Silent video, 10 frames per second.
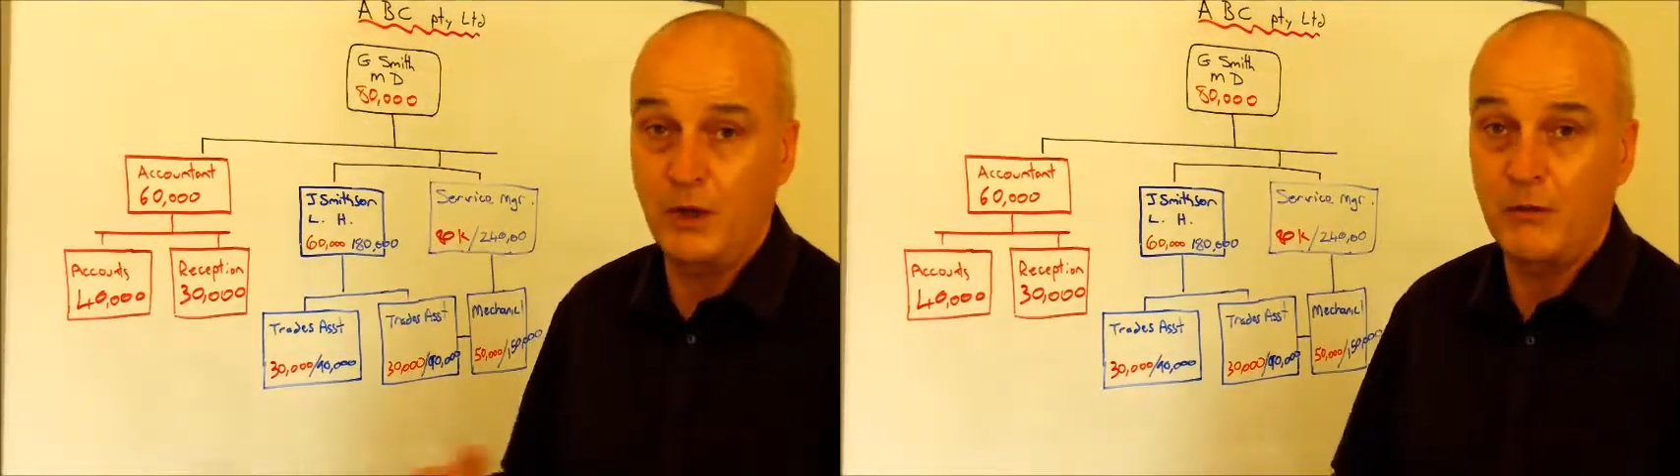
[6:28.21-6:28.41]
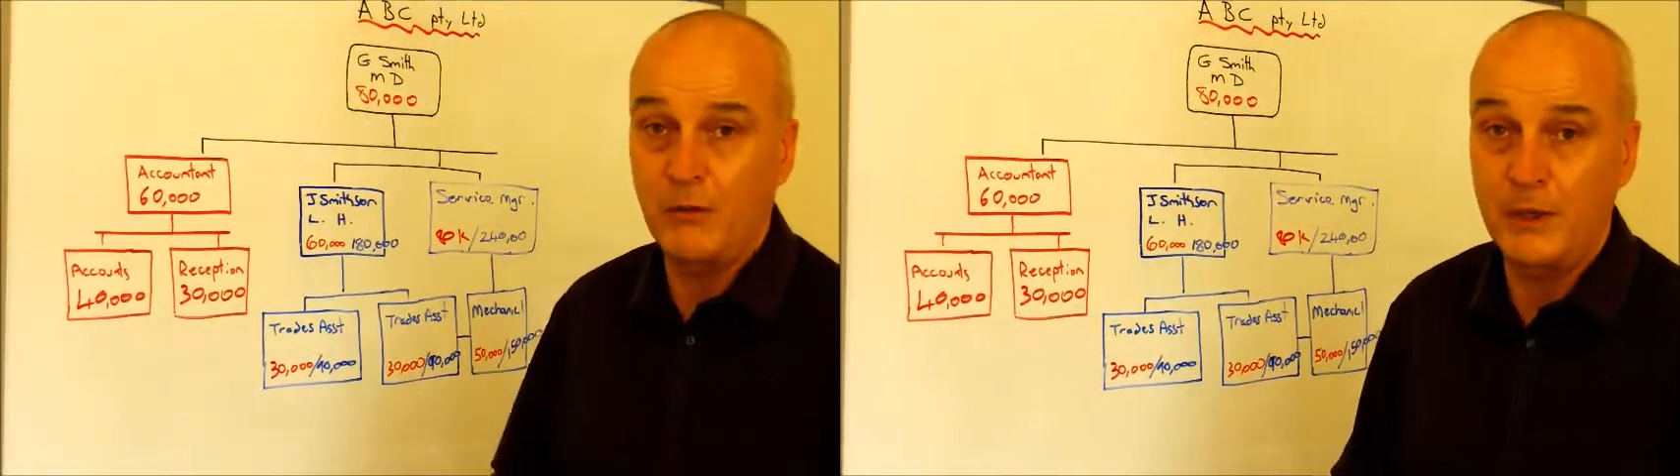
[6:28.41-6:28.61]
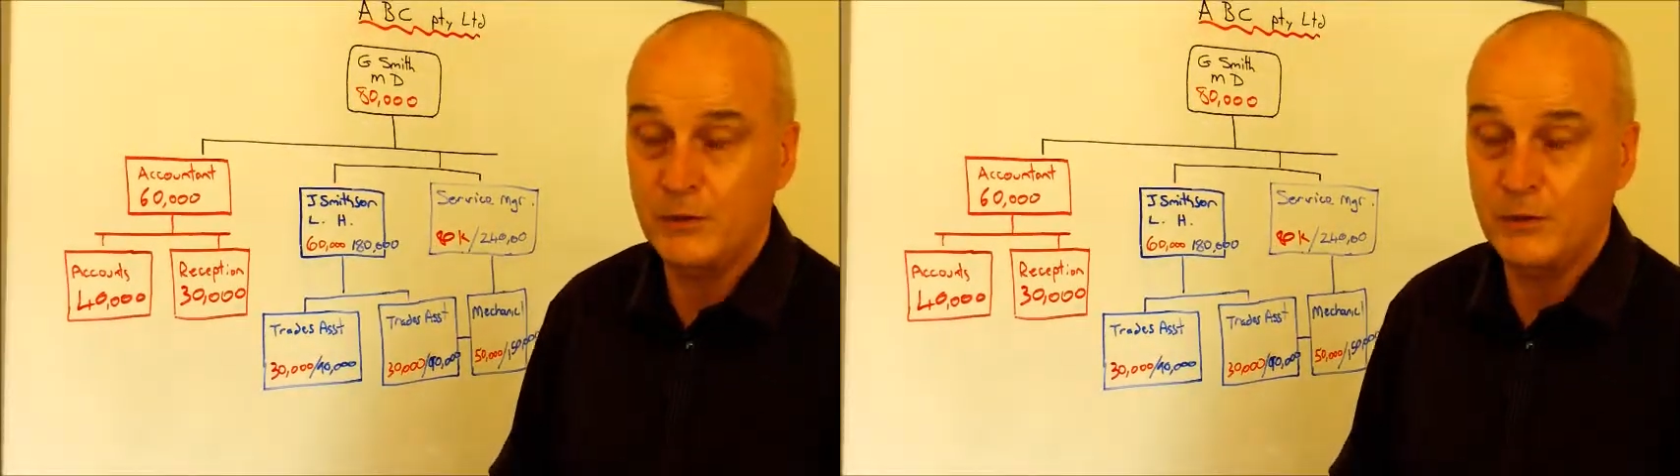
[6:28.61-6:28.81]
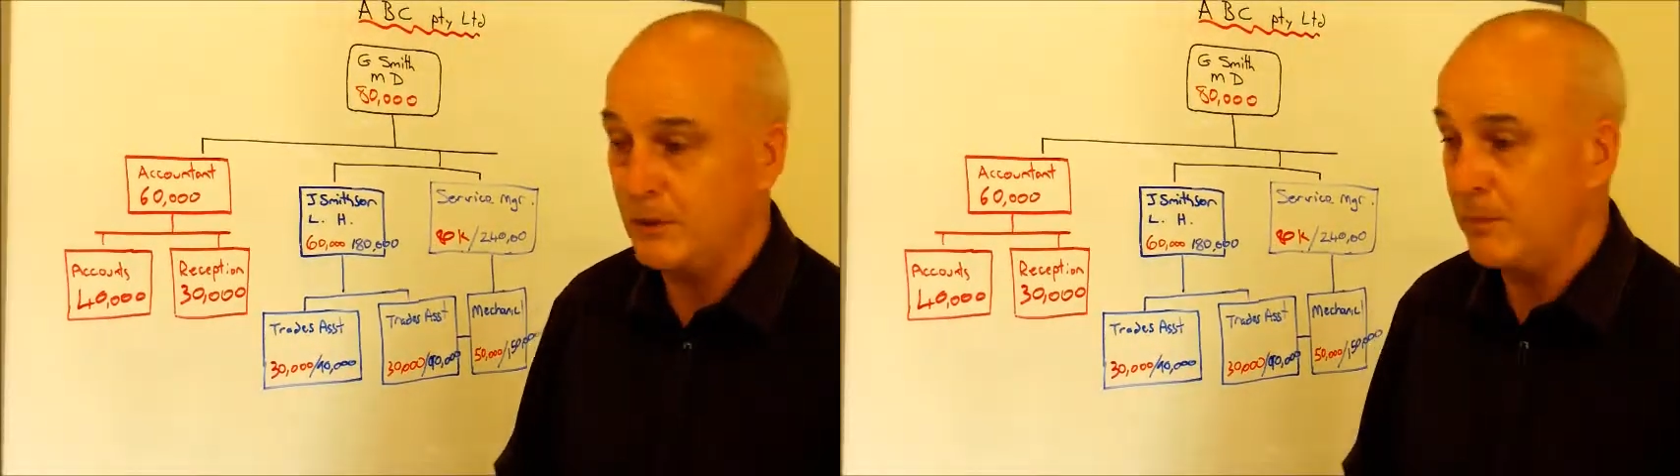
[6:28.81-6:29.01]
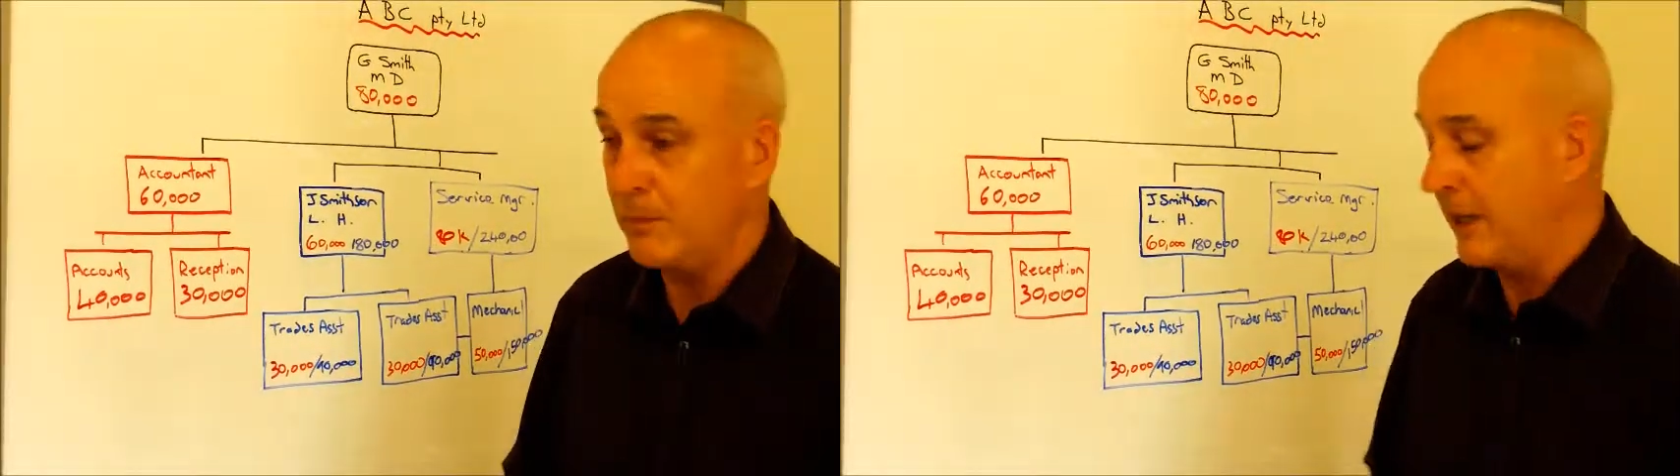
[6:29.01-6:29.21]
everybody else is
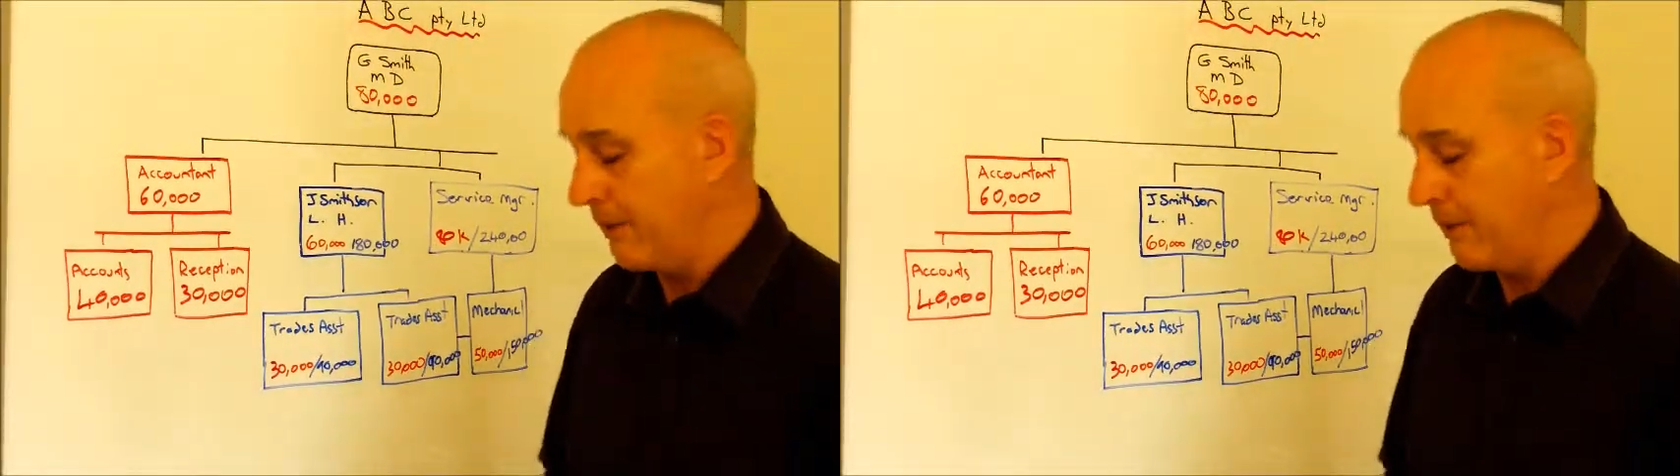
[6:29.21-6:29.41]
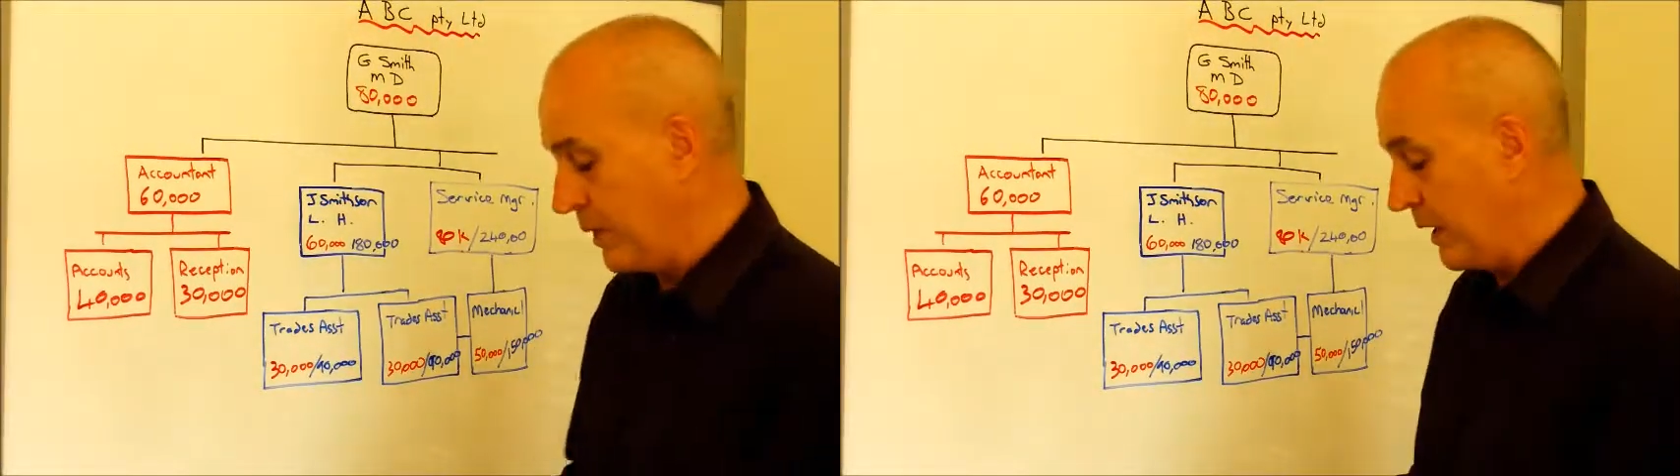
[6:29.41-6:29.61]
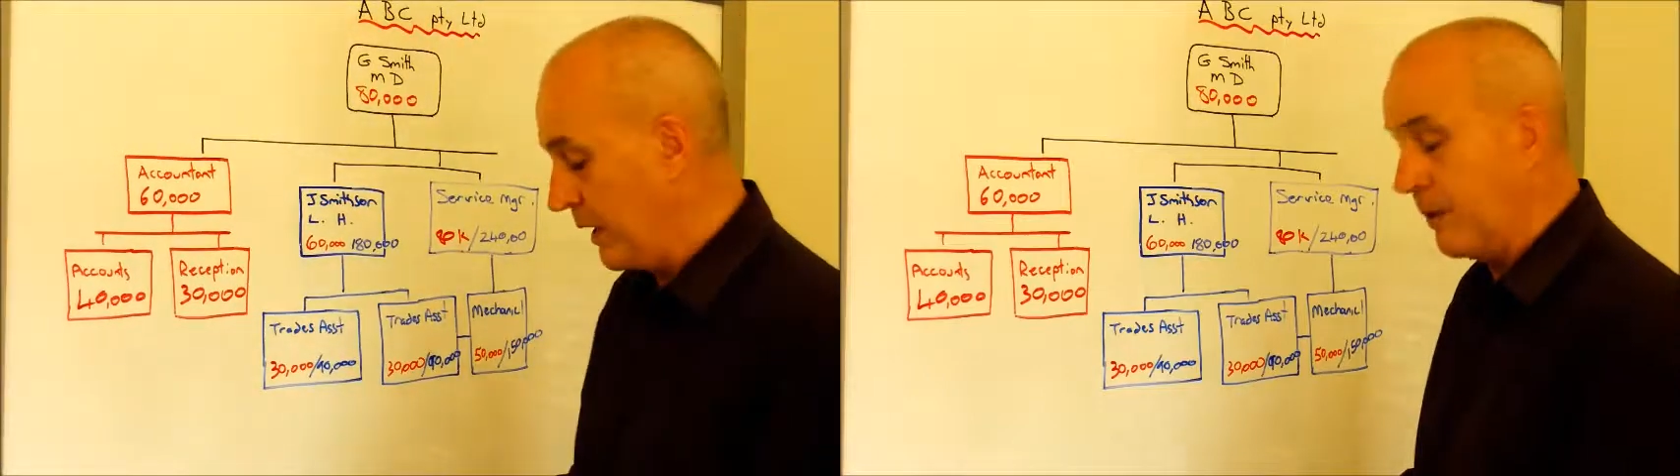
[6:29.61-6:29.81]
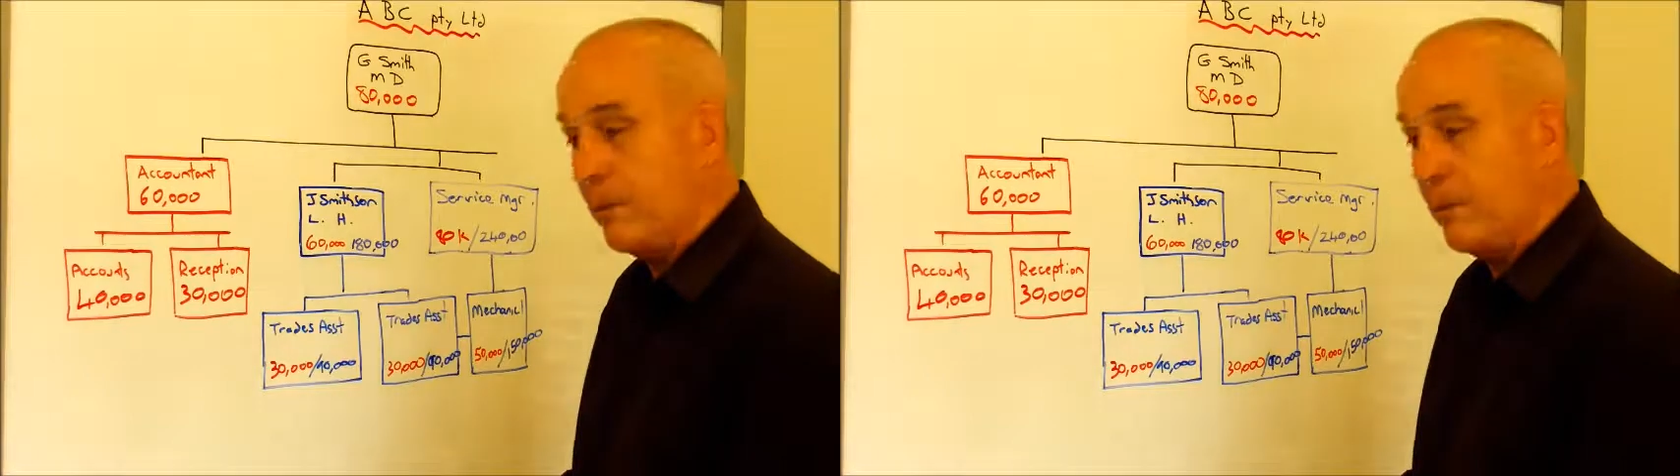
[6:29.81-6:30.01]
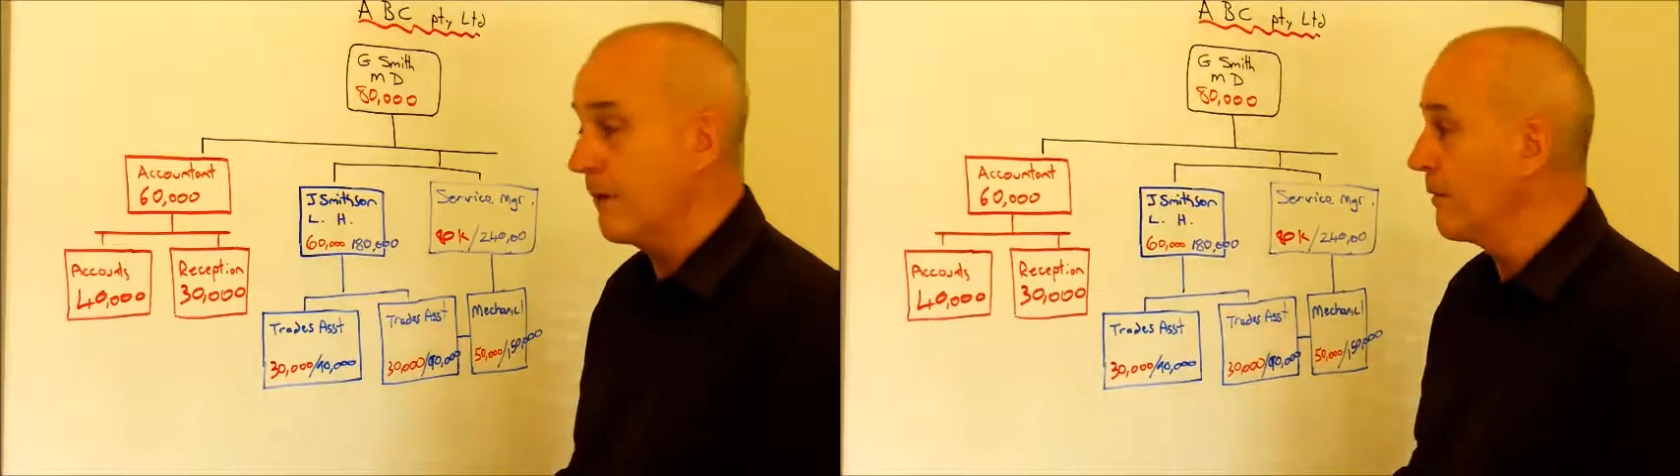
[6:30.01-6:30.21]
getting
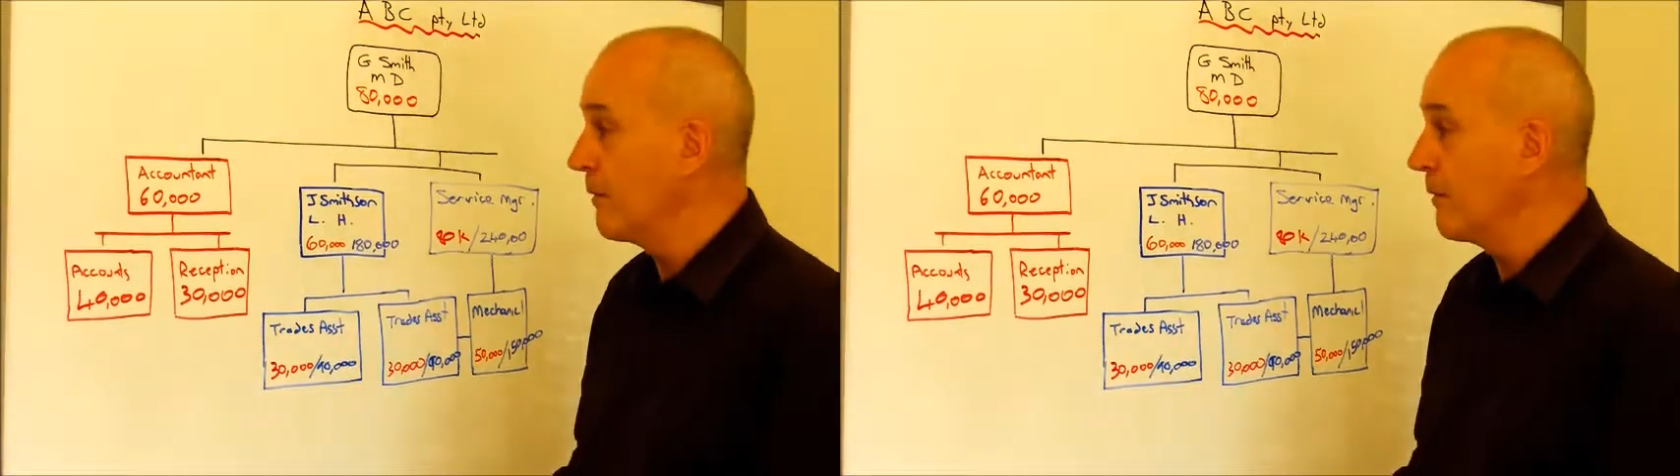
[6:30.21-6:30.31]
paid.